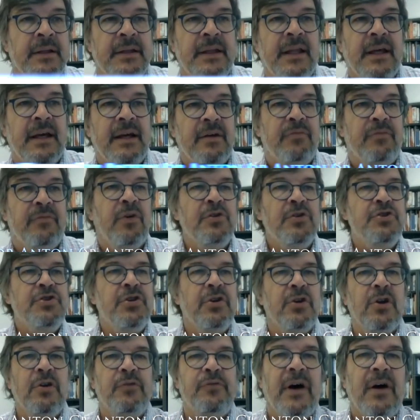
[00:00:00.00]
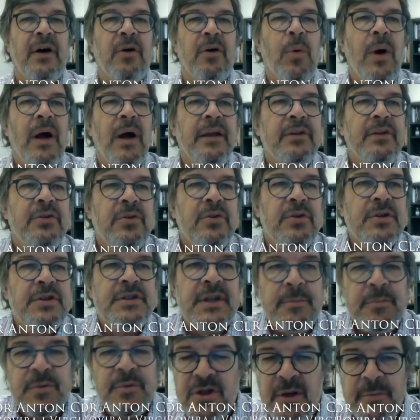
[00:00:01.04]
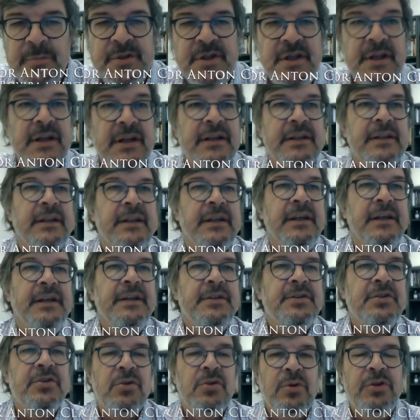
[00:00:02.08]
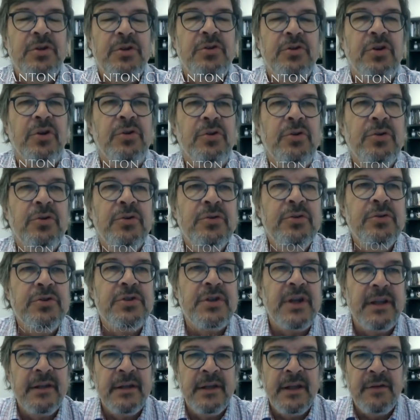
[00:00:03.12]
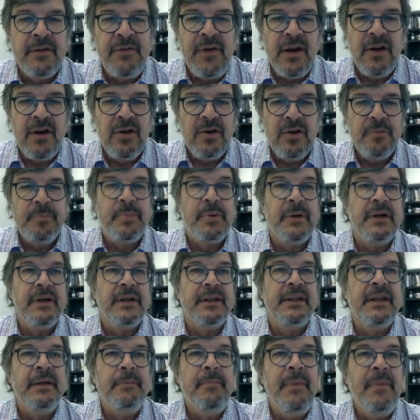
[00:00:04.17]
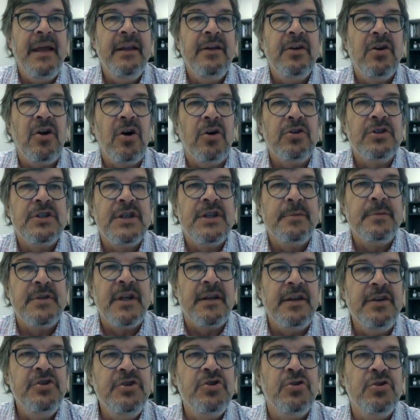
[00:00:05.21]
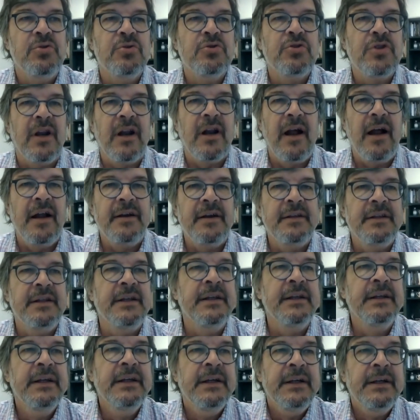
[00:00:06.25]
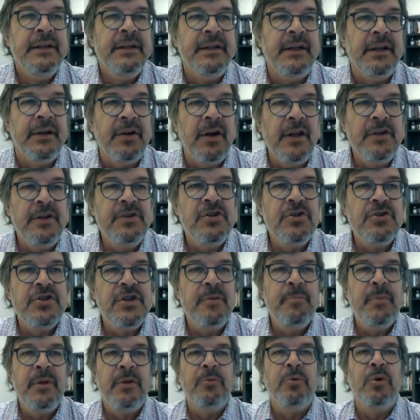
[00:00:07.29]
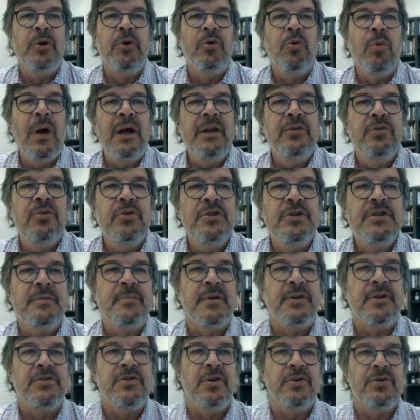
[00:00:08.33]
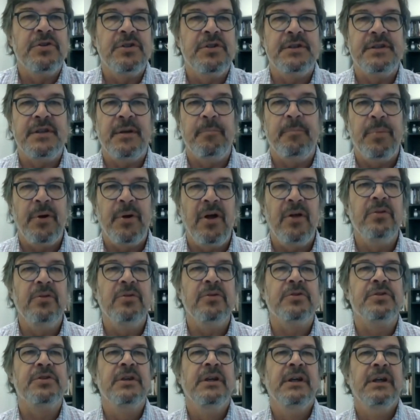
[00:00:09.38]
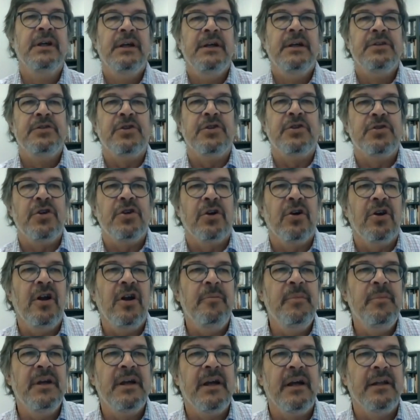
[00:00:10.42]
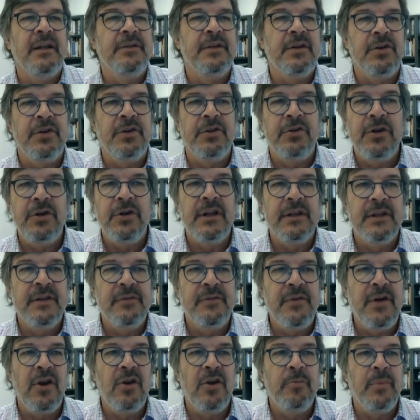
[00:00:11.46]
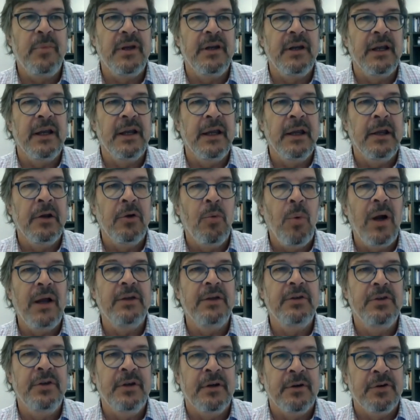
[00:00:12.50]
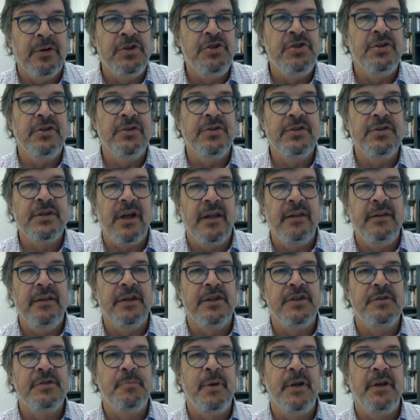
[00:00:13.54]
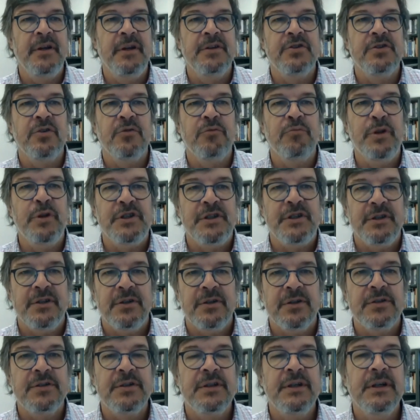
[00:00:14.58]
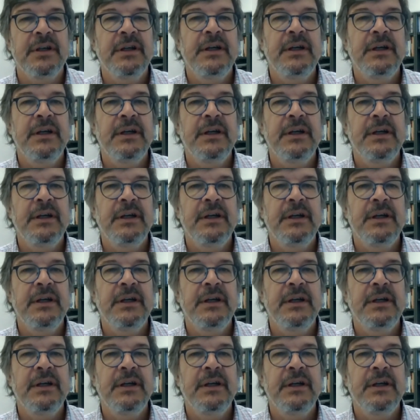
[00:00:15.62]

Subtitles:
The function of a wine tourism subject is to introduce and develop the main concepts and issues regarding the relationship between wine tourism resources and products, socioeconomic and territorial development in wine regions, and the experience of visitors.